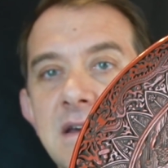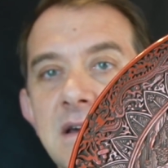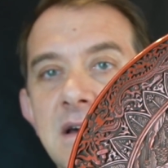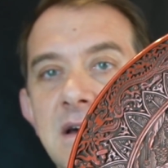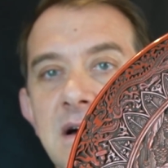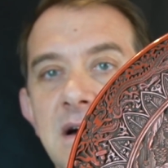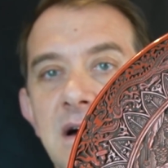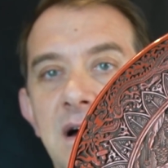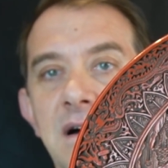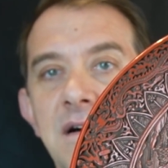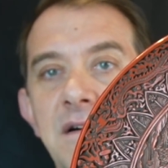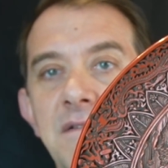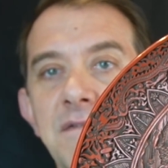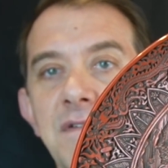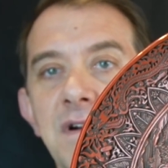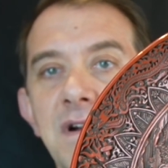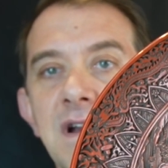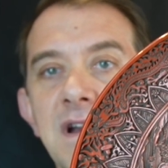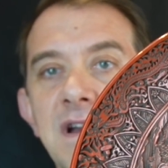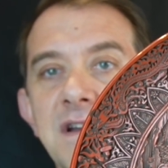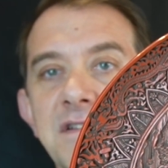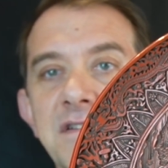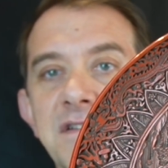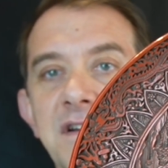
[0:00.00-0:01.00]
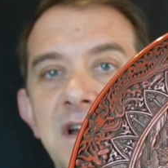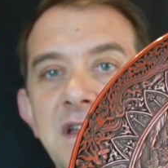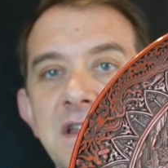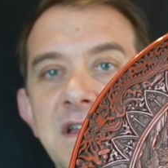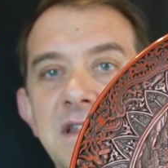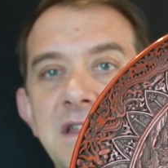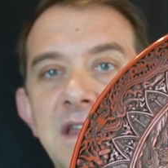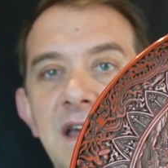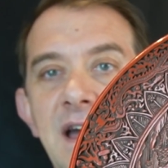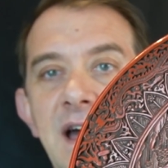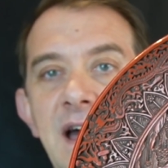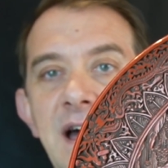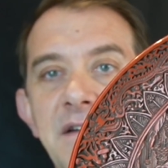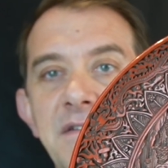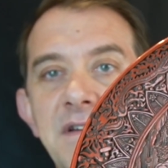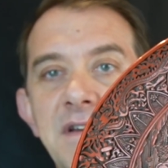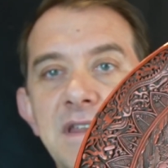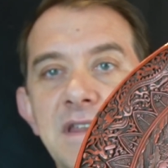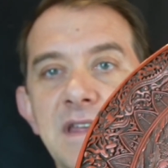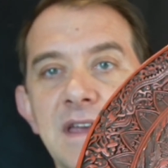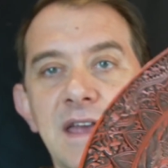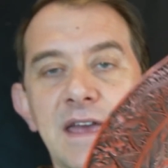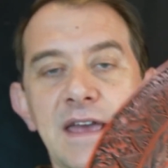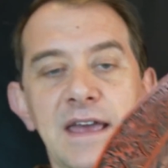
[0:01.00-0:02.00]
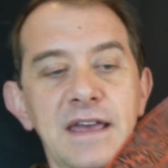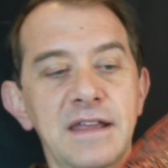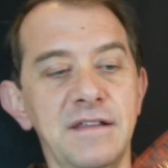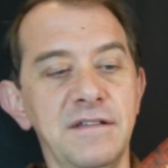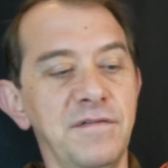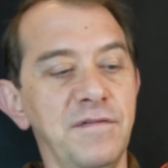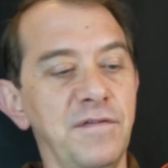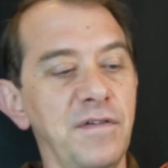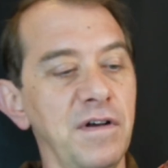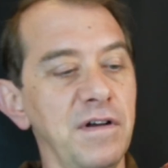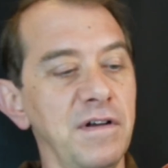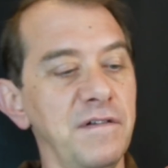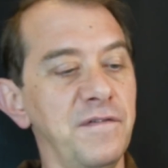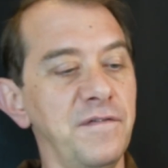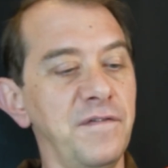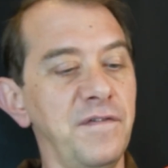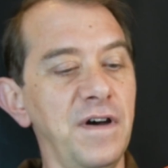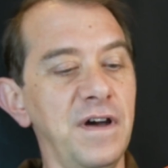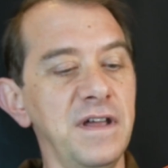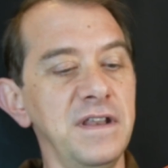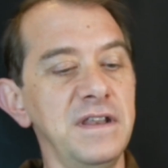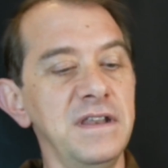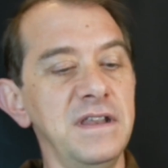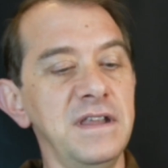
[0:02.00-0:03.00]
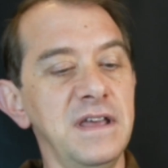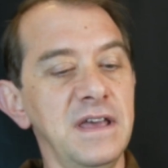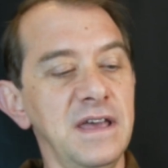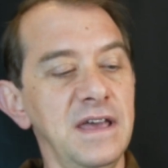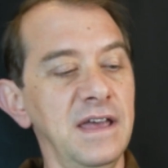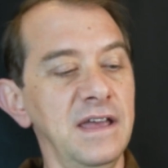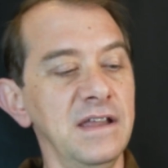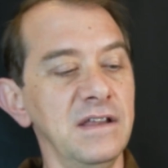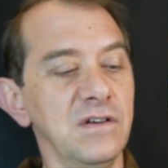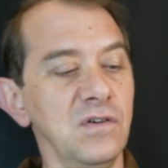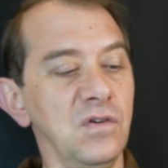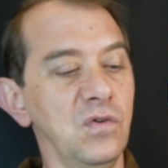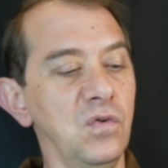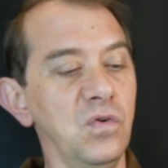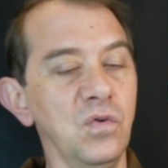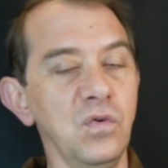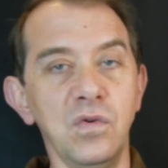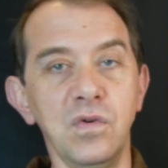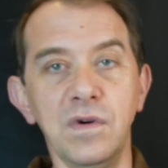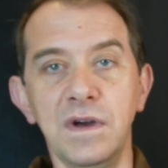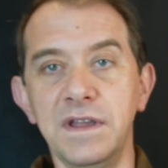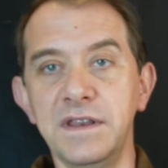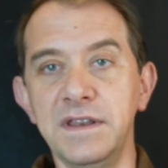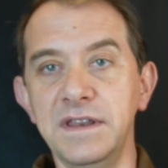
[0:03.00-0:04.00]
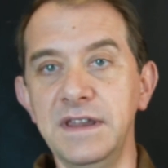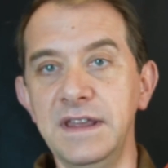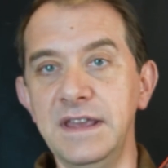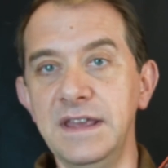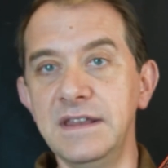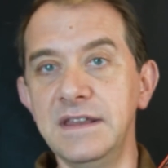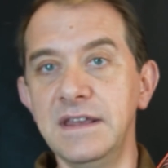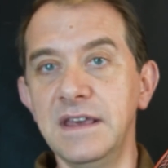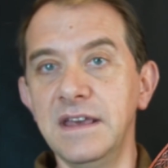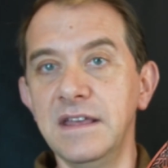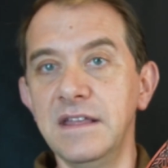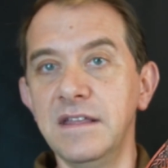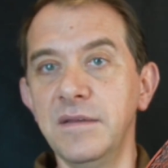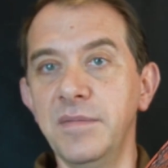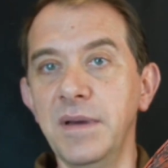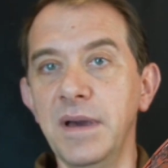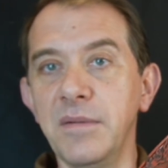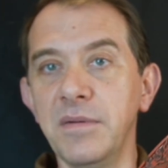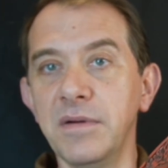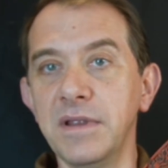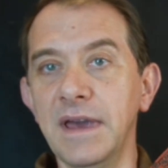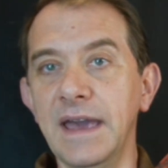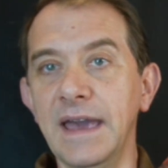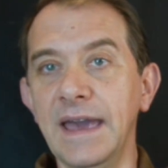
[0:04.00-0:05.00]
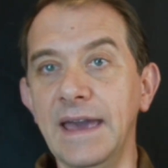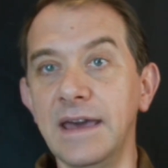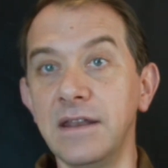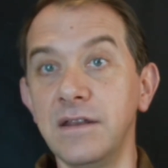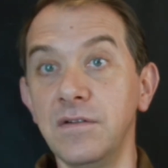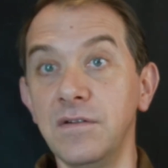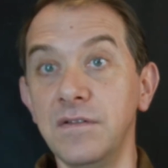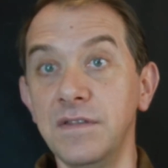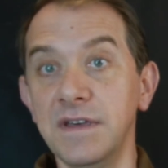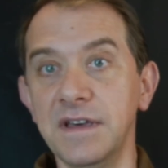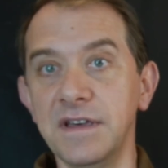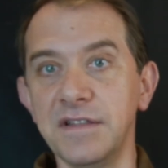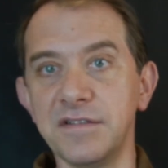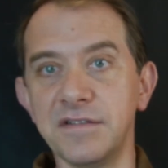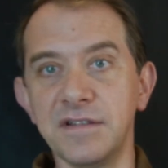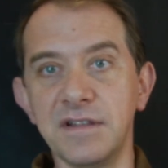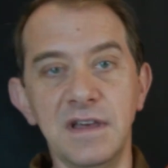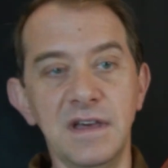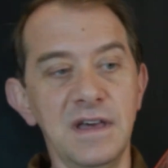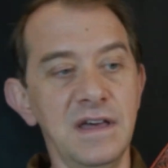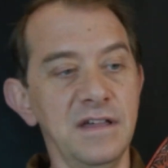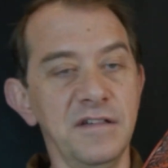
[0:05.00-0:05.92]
Very excited to have it, and very fun and cool and neat to be able to handle this,